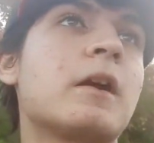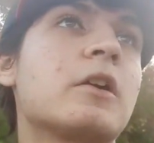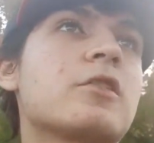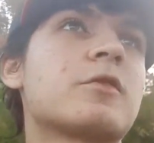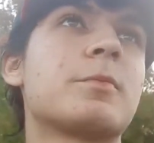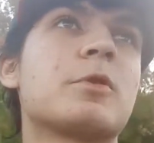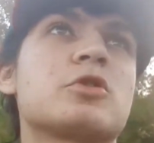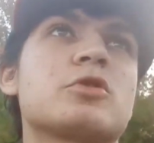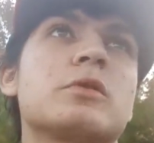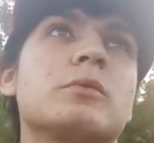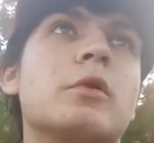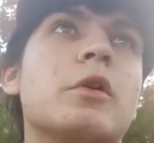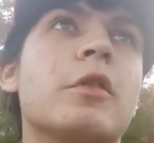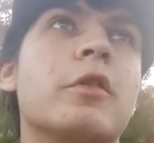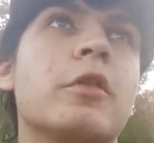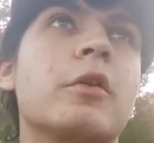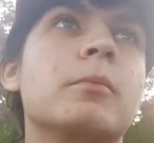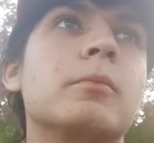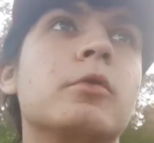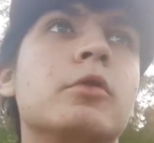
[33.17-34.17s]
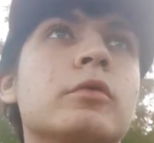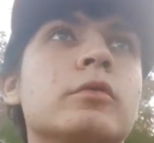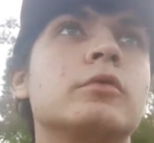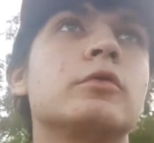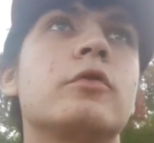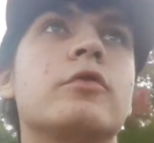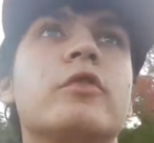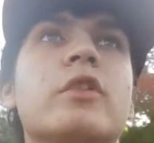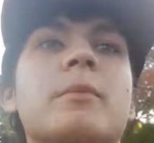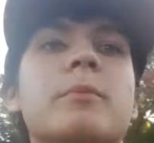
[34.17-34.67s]
Especially one of them,
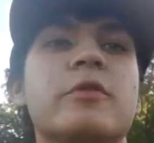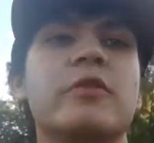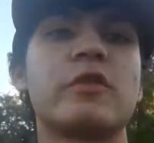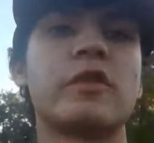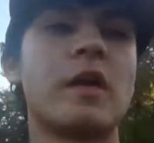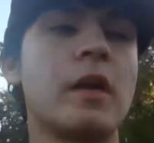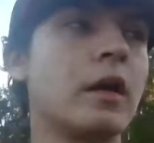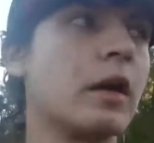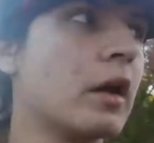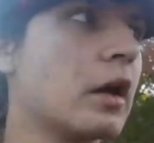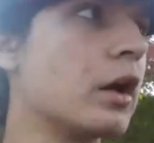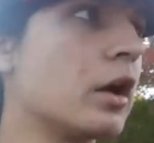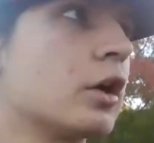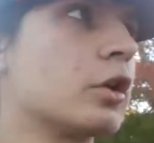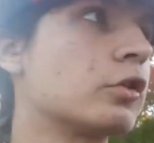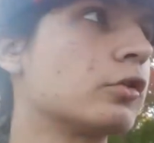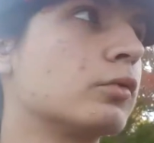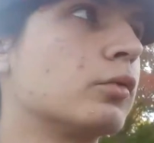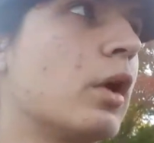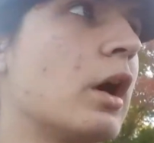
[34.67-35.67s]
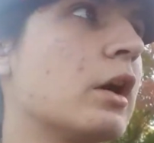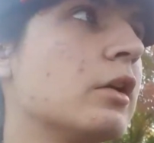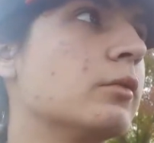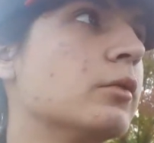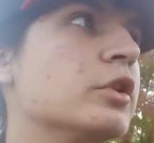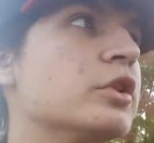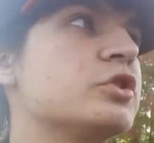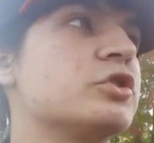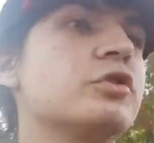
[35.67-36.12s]
his name is Riley.